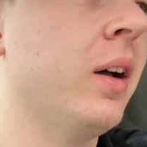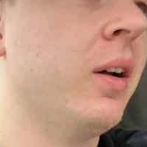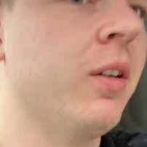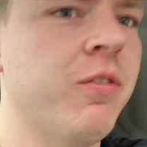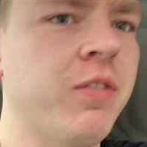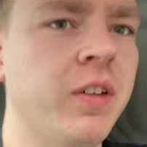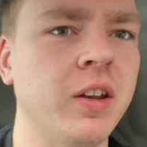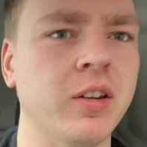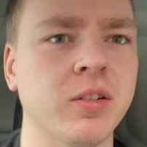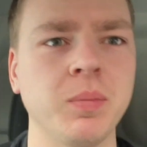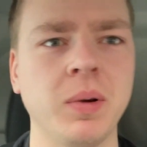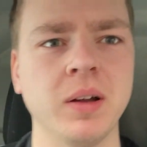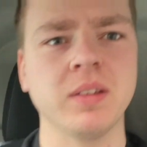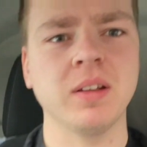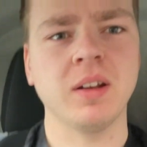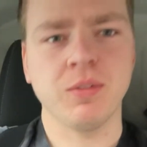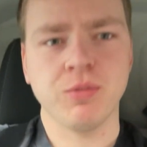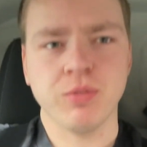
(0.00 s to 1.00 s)
Finished my
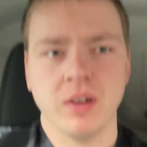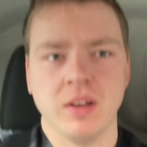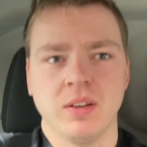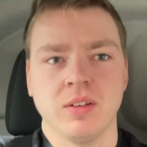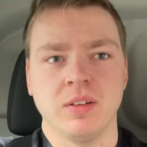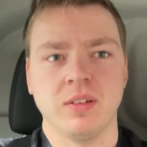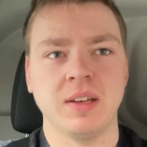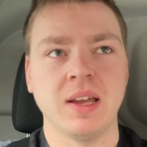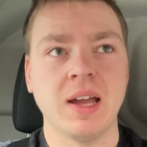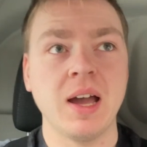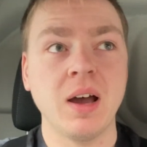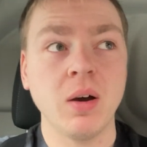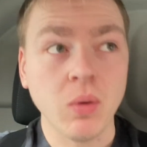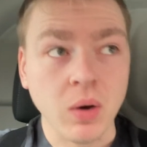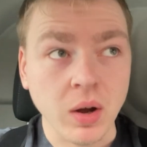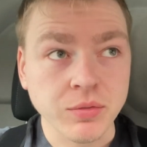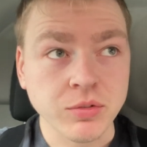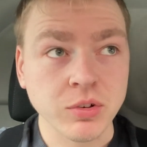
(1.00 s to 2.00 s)
delivery, so
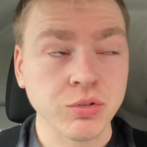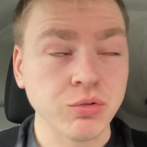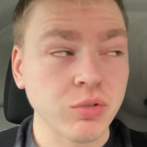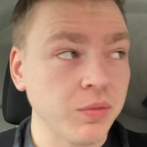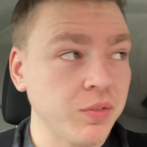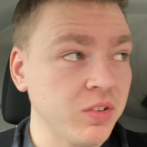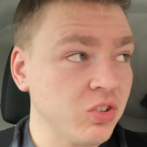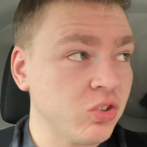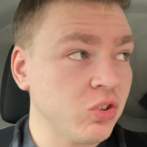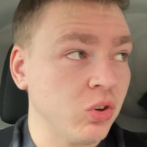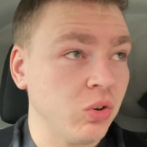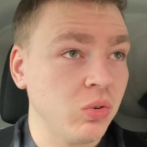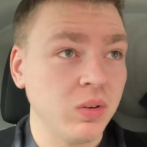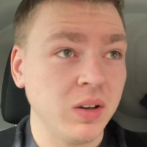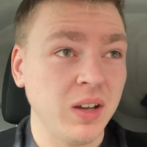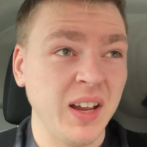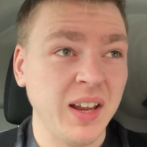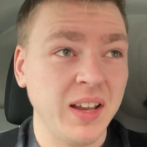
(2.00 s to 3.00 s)
now I've just driven
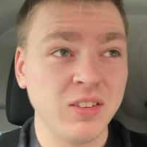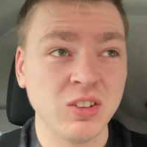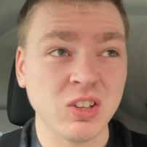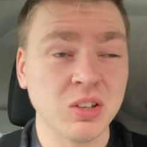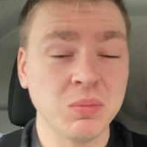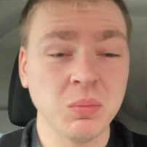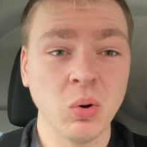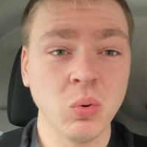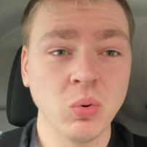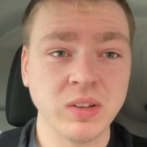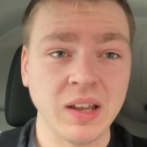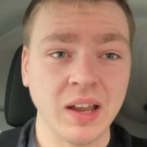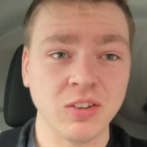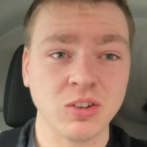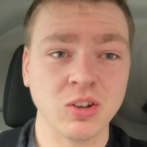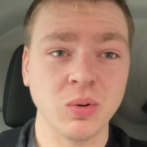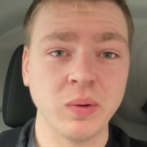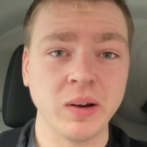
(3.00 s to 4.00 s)
to a small
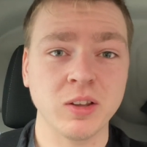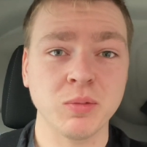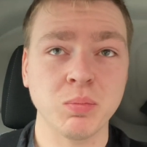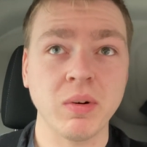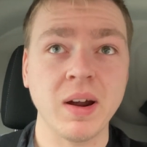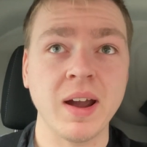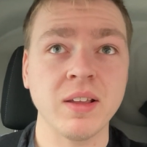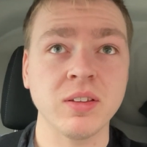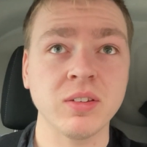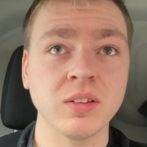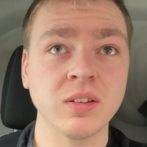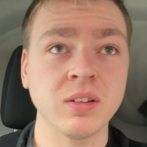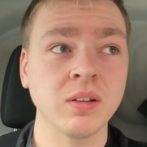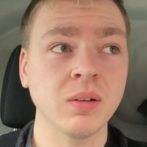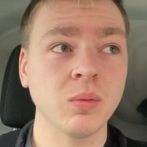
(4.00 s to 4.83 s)
Tesco Express,